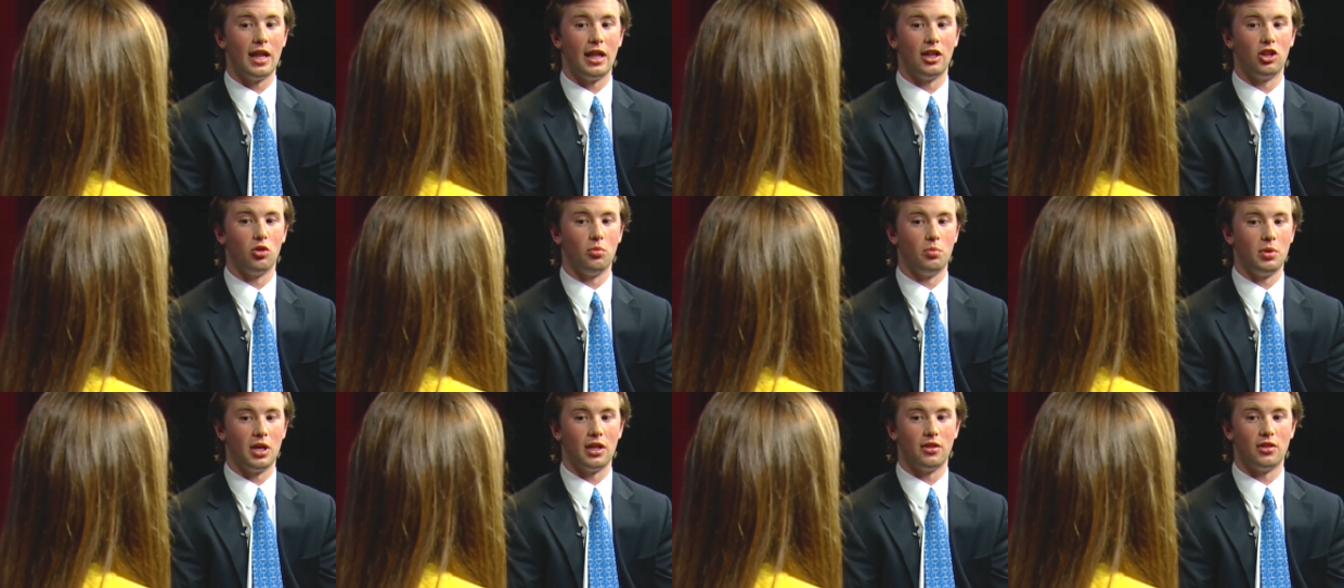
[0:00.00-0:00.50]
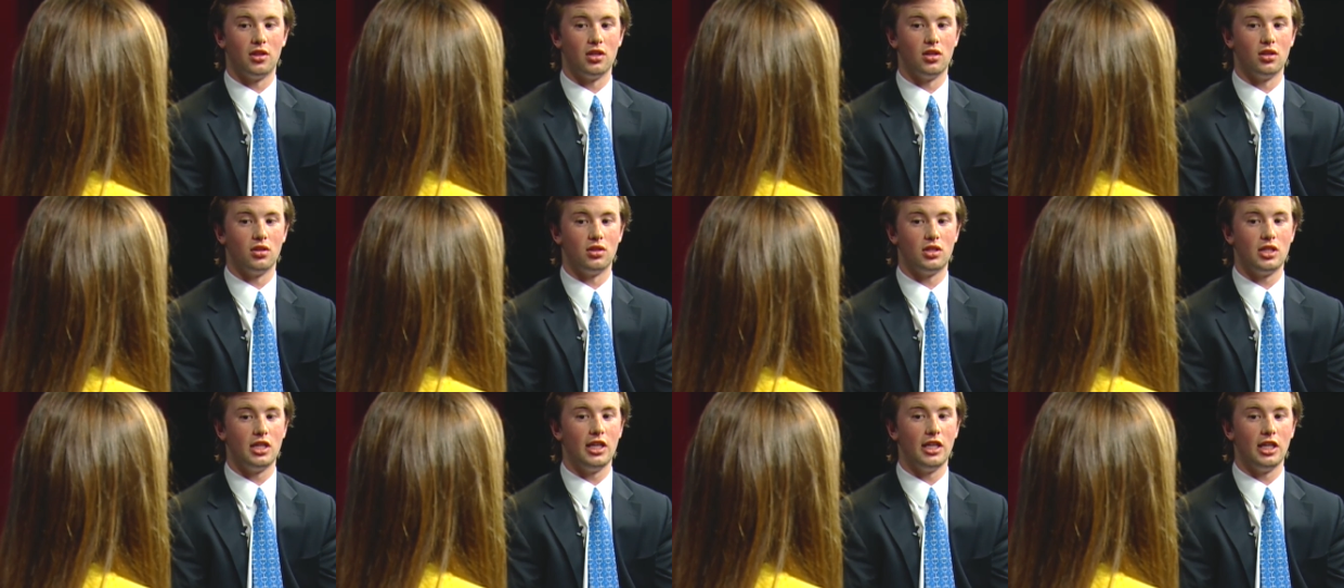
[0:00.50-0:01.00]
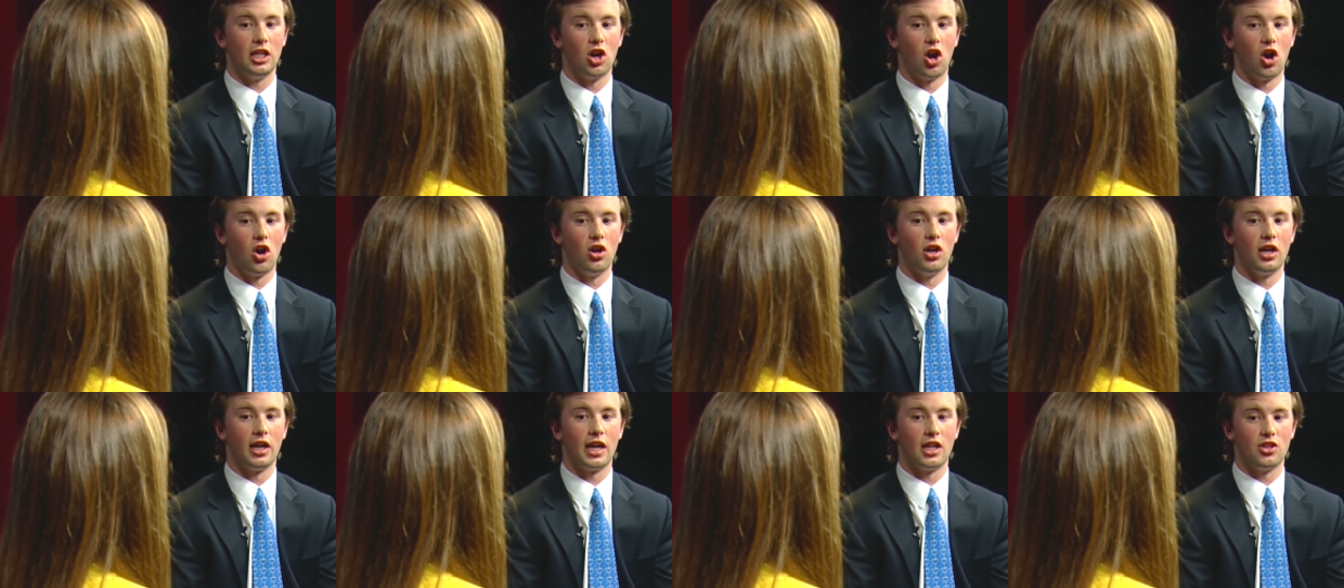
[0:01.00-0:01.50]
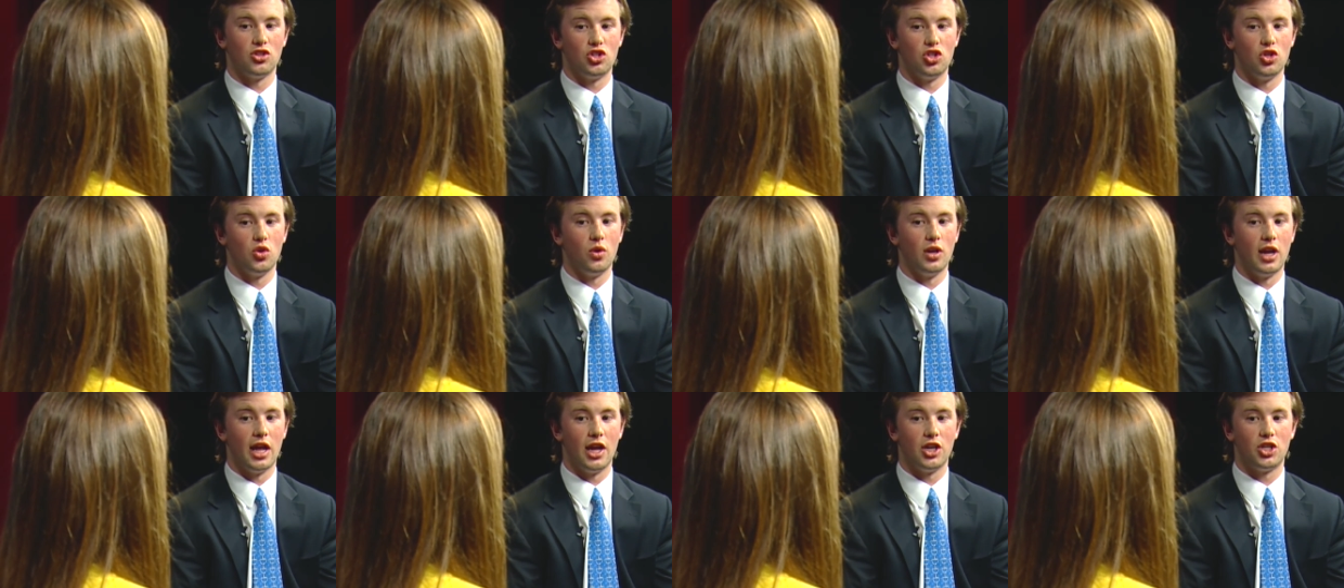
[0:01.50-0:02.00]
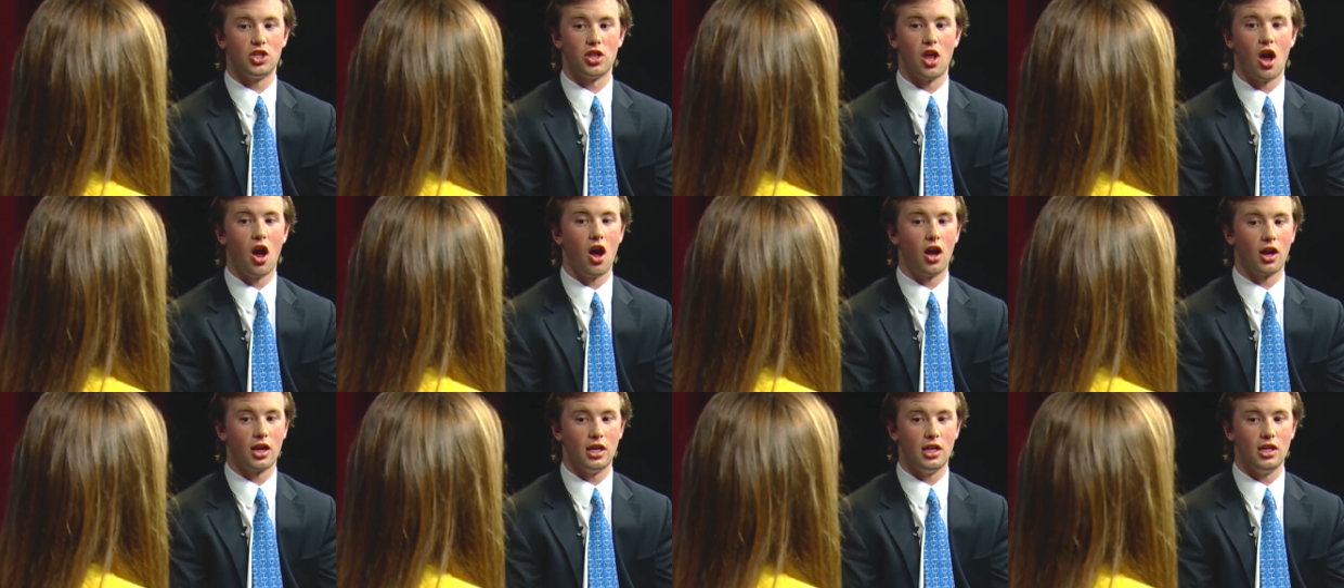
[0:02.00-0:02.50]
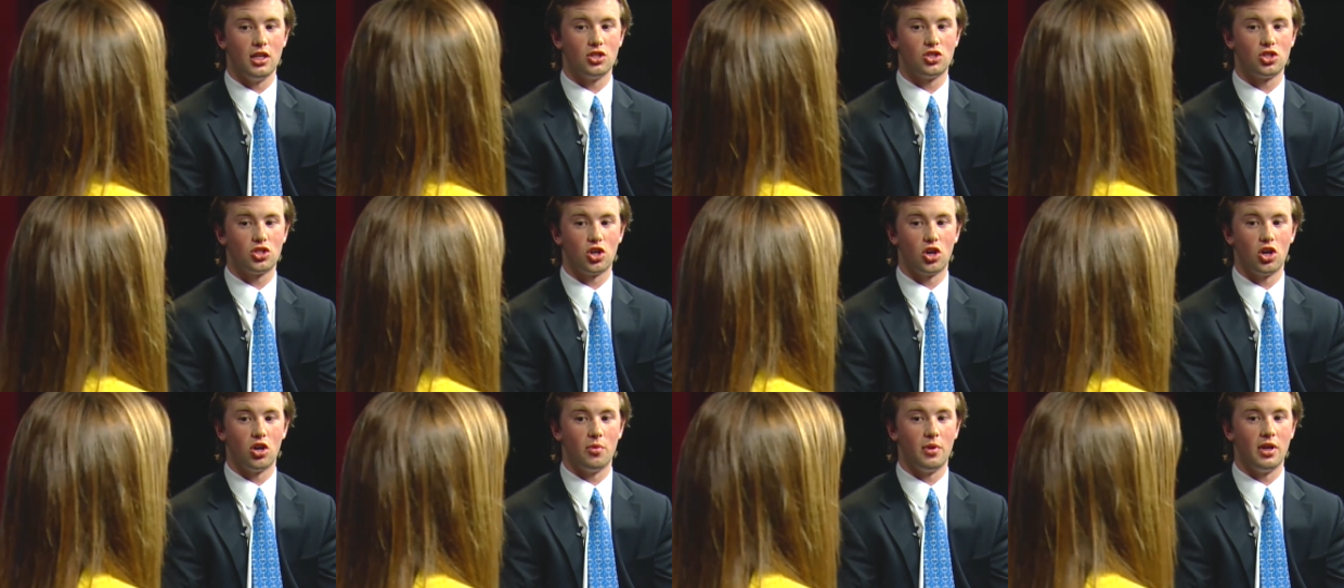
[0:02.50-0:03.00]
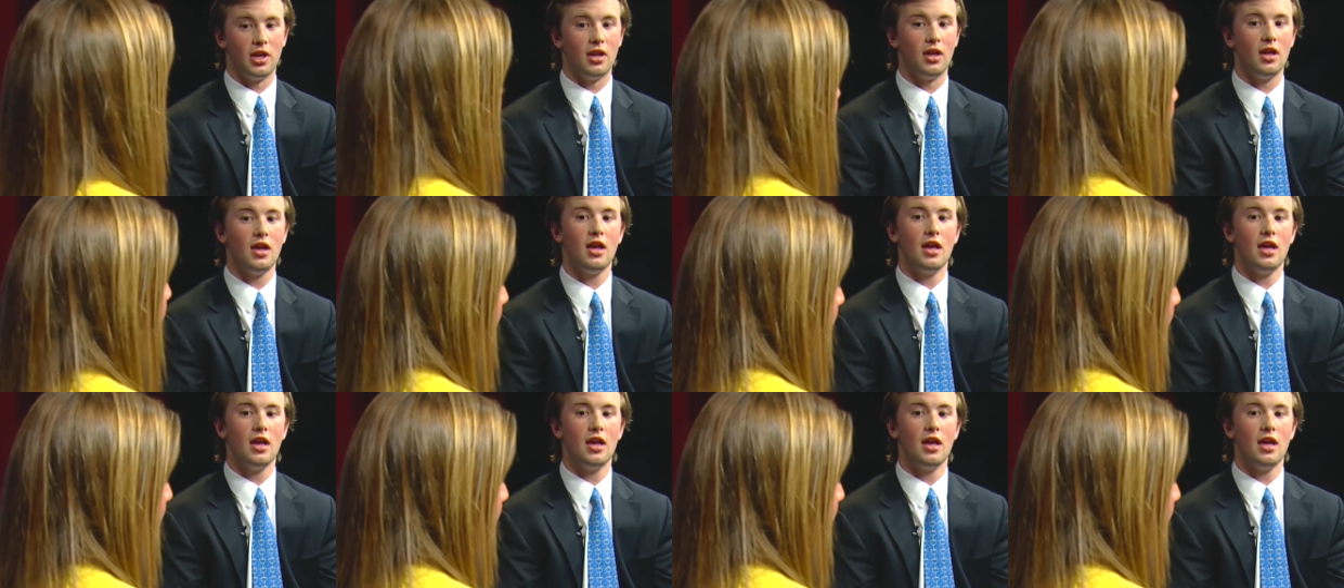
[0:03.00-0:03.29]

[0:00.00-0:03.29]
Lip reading: they'll be at the TD Garden against UNH in the Hockey East Tournament